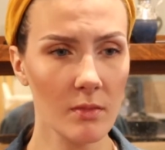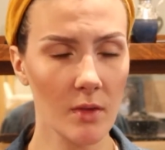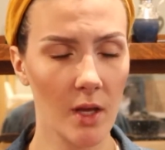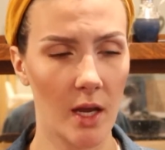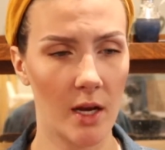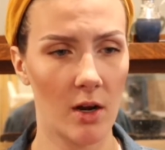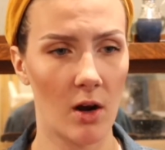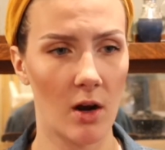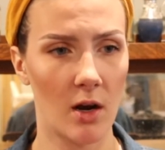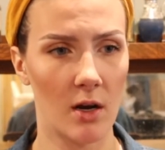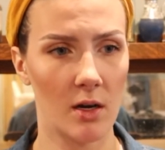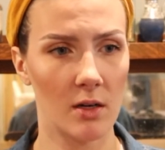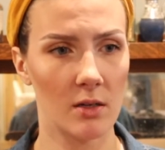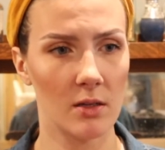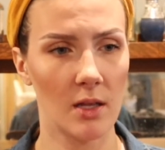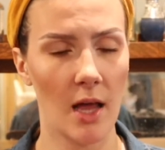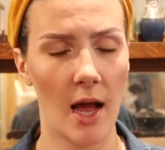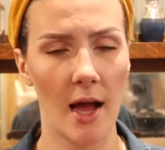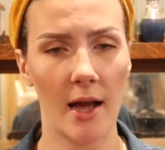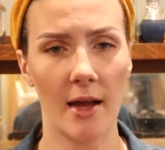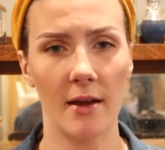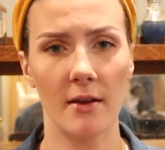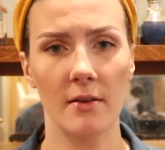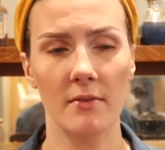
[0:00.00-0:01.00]
in our
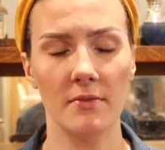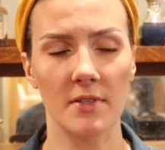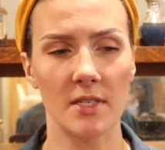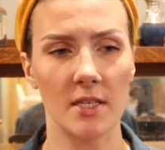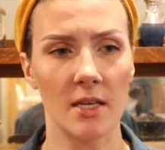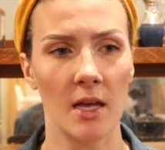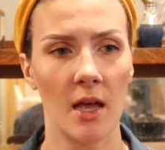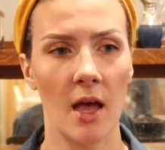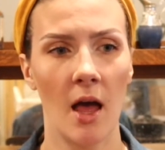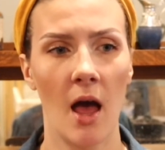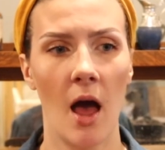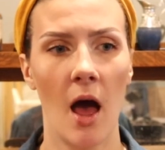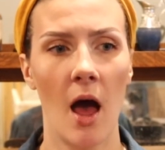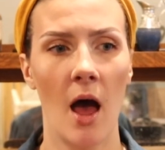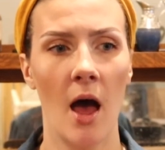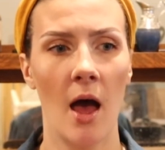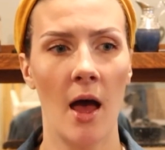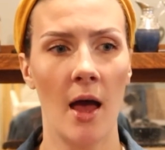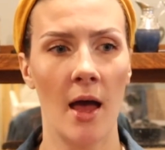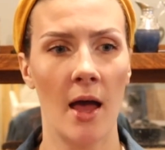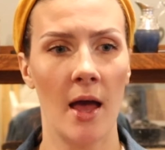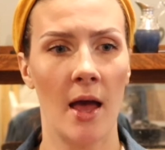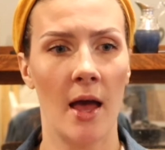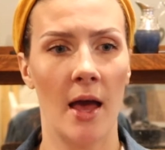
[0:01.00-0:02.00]
lives,
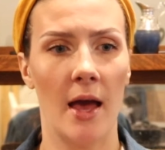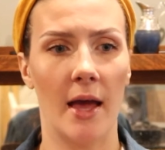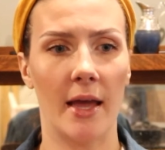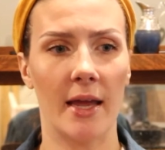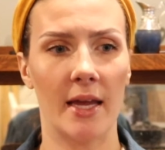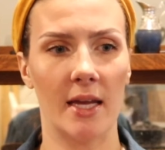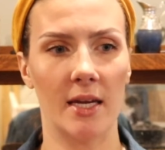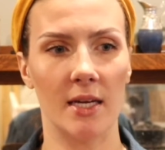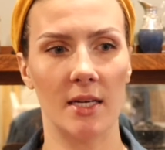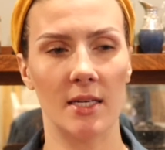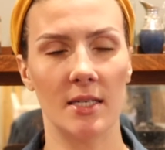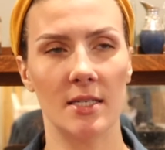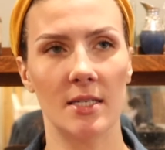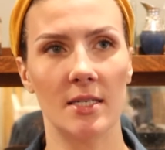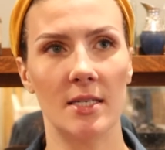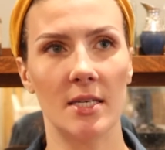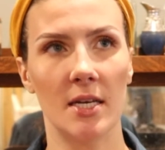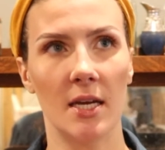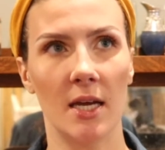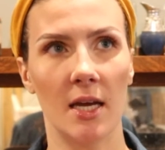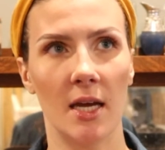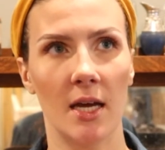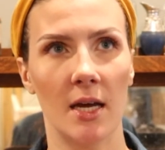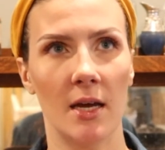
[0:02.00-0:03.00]
and
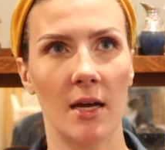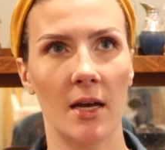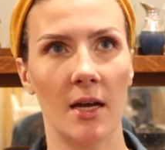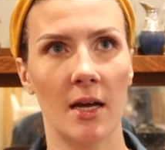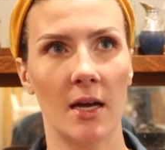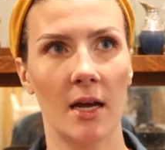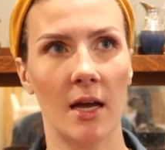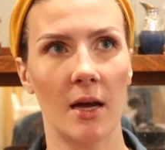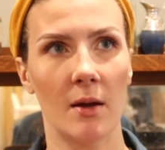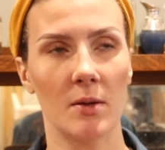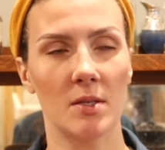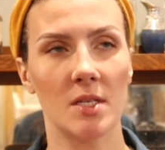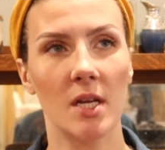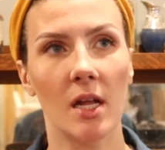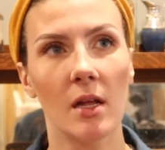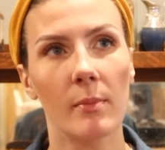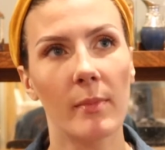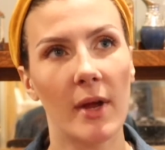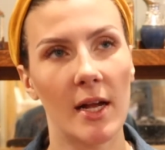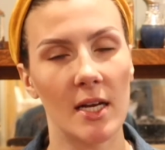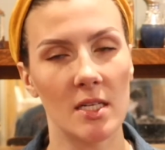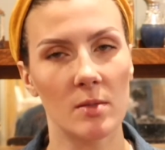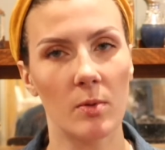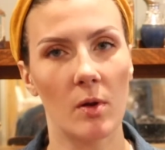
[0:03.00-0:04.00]
I was telling
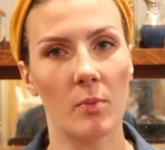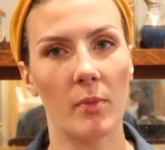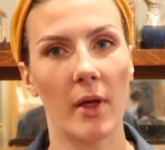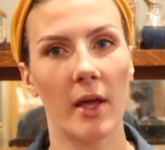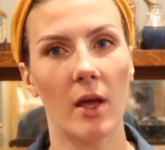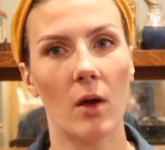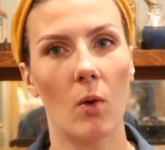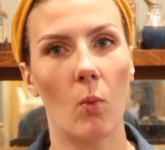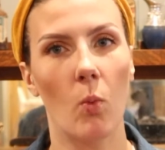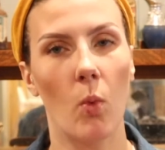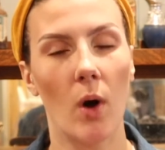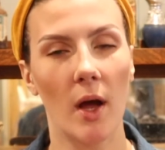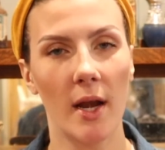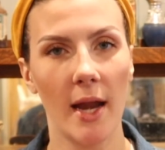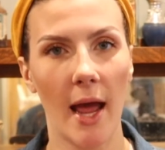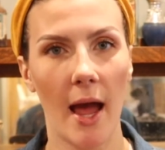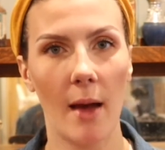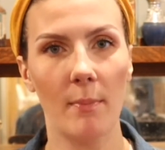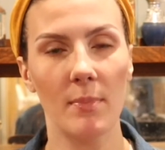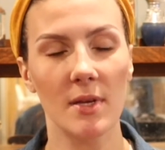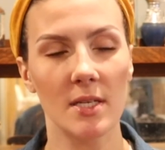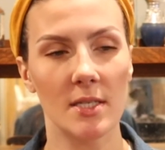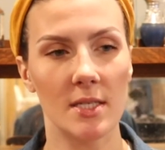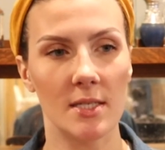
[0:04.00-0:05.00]
my husband, I'm like, one
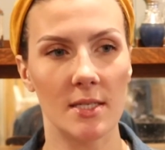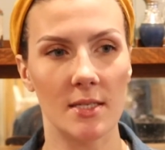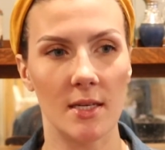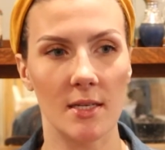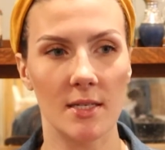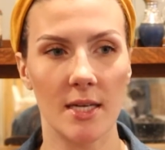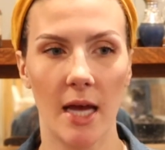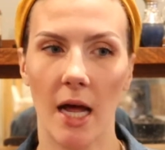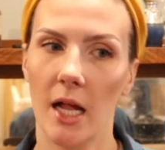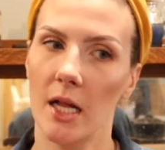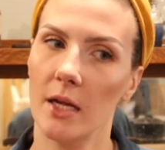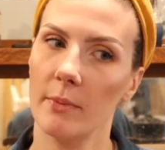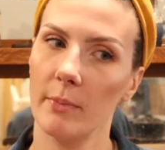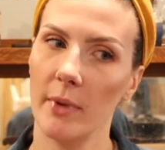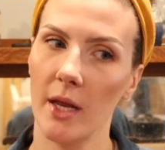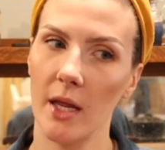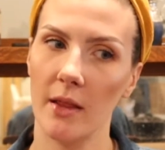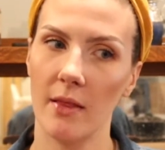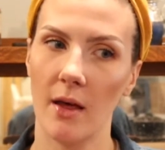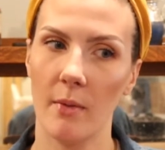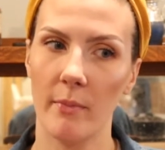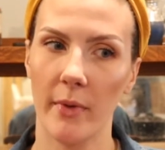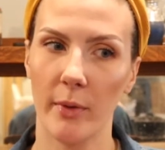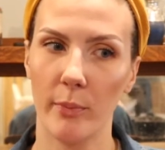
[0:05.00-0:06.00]
app is telling me
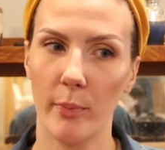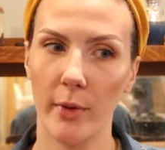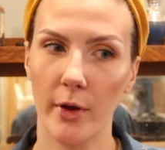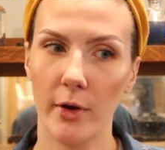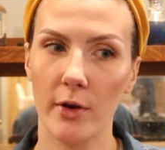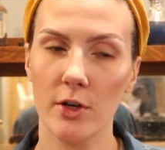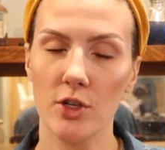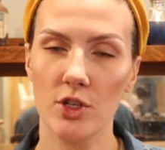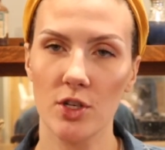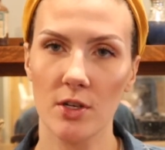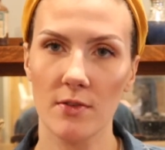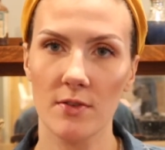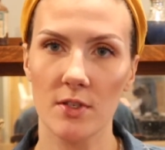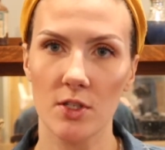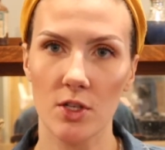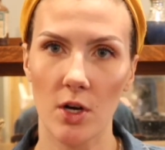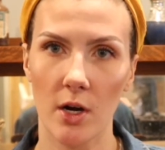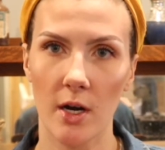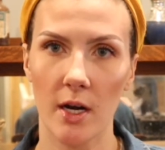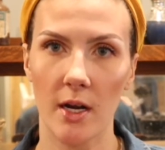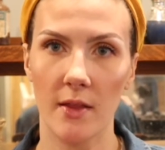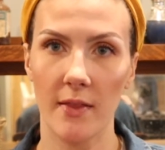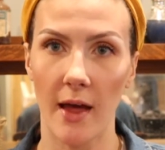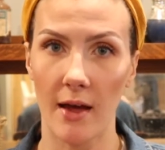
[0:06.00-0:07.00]
that my period should have
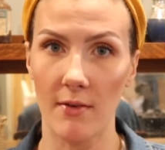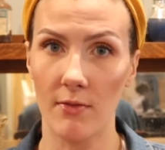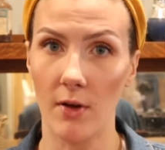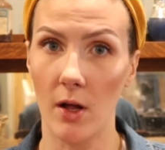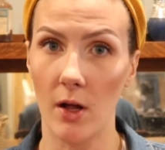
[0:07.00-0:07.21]
started that